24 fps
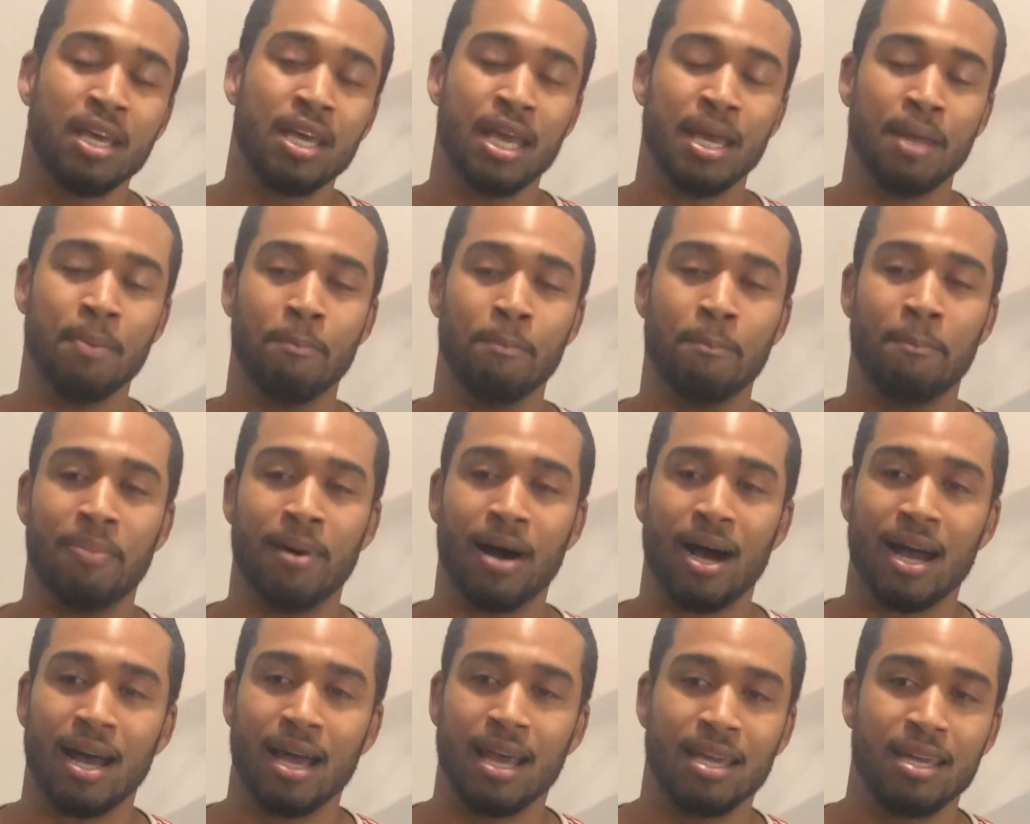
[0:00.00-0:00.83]
And
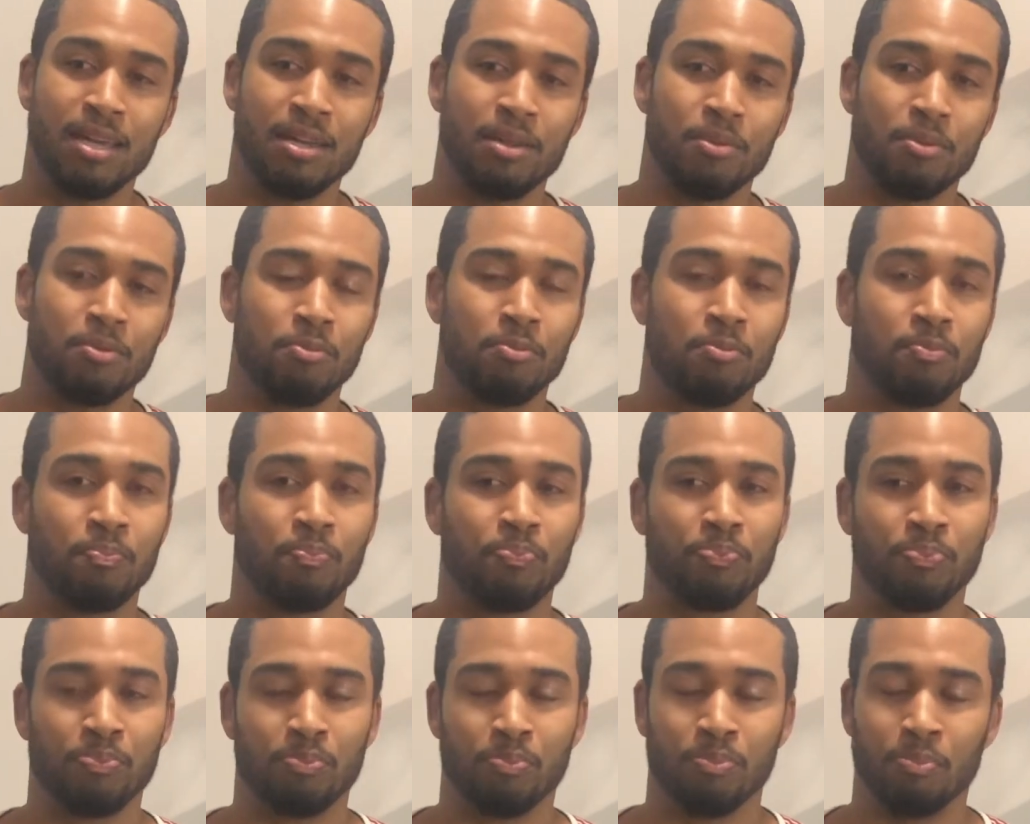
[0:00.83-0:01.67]
by
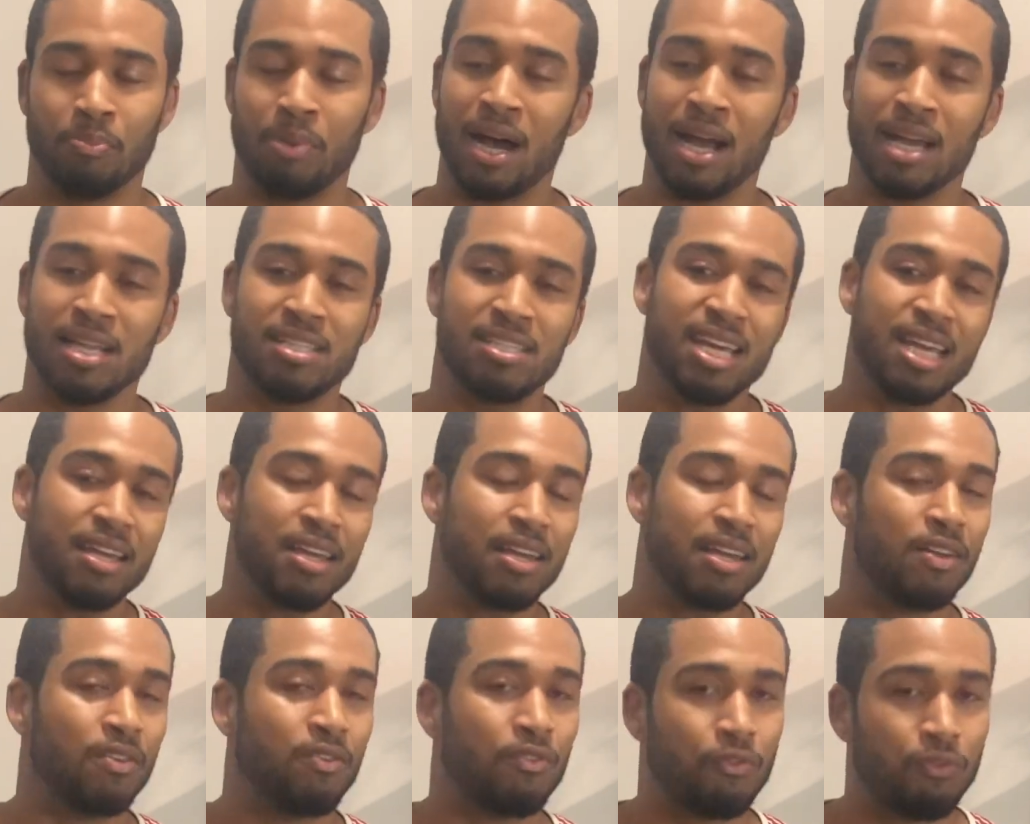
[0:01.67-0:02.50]

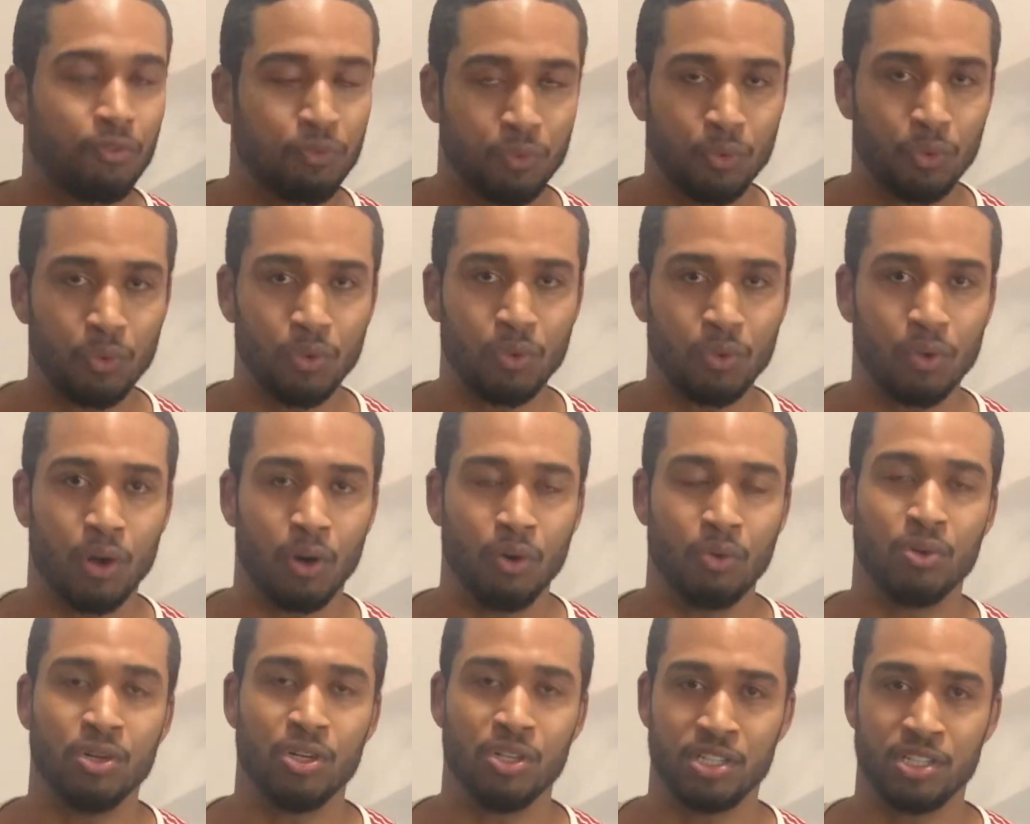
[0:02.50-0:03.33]
taking full
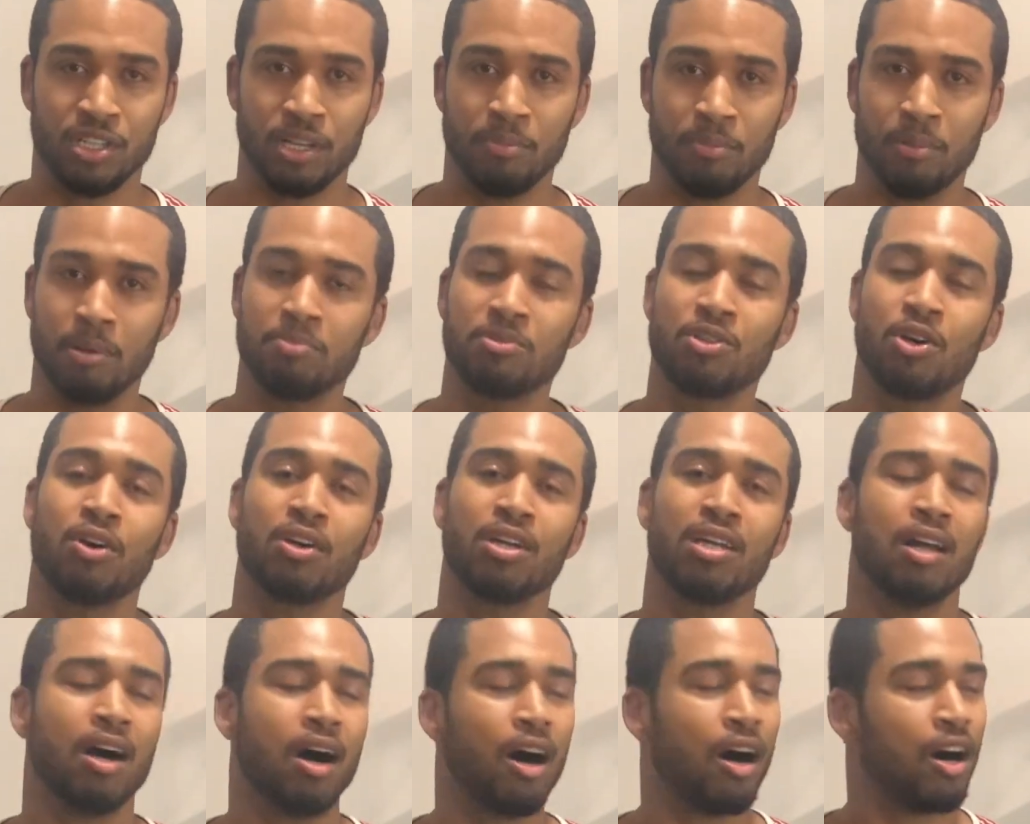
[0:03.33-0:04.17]
ownership, I'm
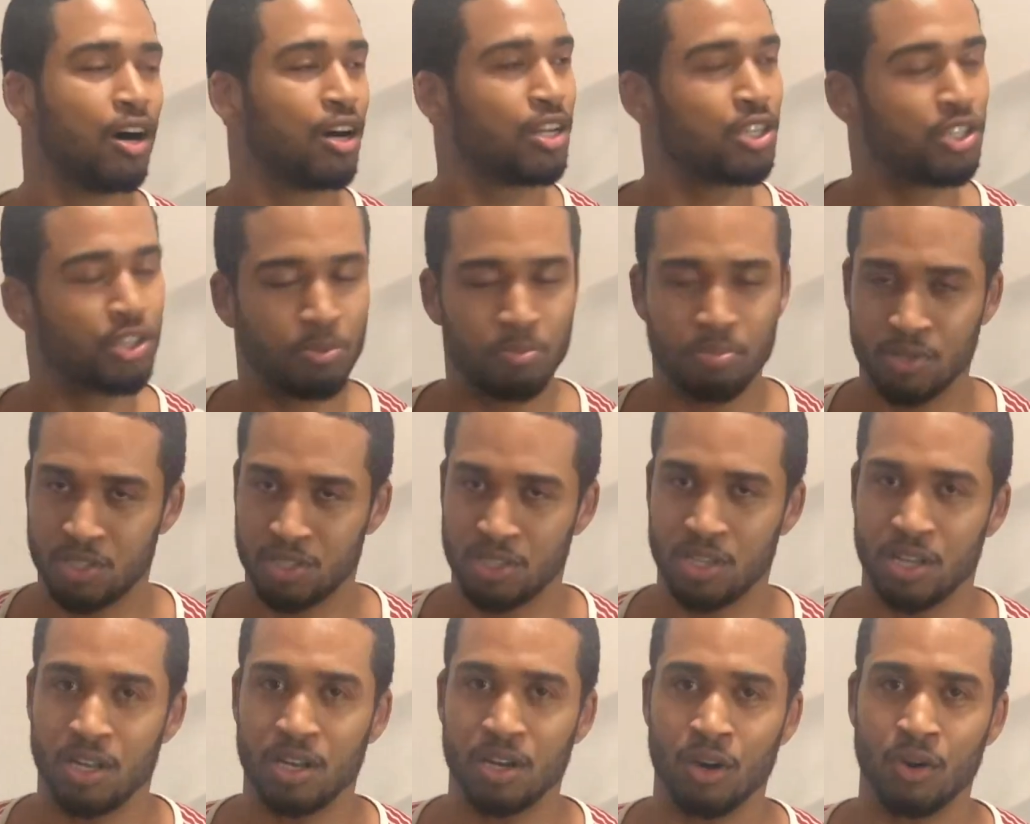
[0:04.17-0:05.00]
talking
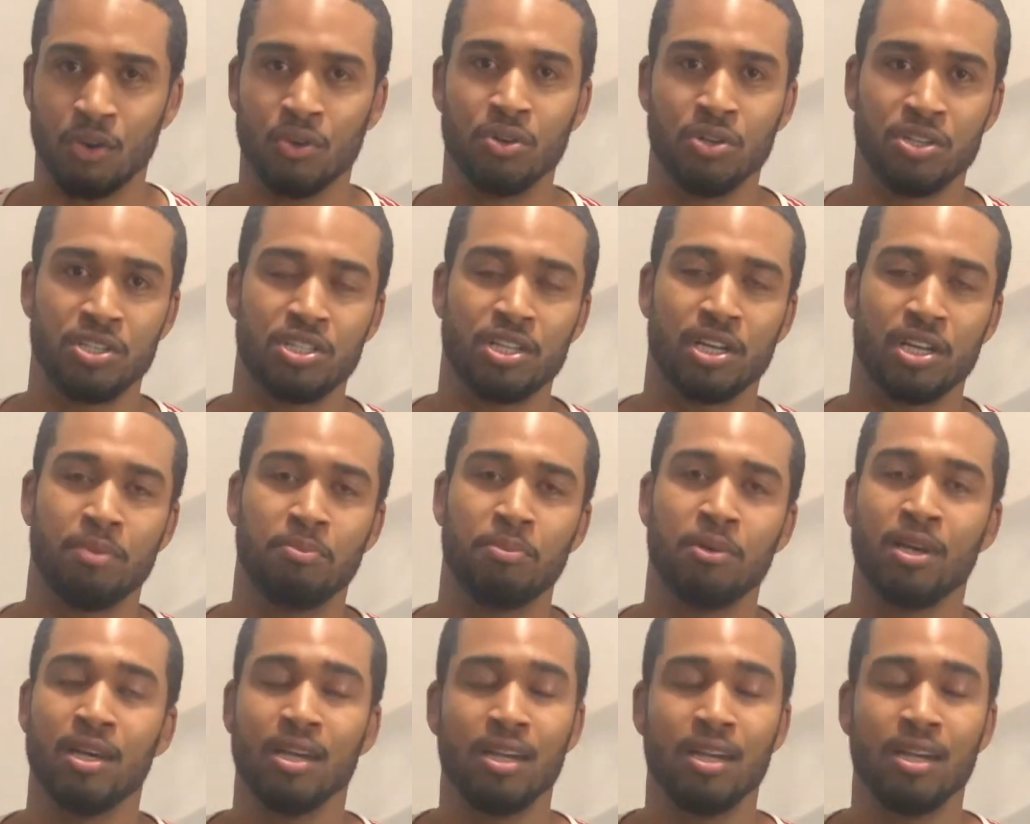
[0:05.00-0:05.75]
100% ownership.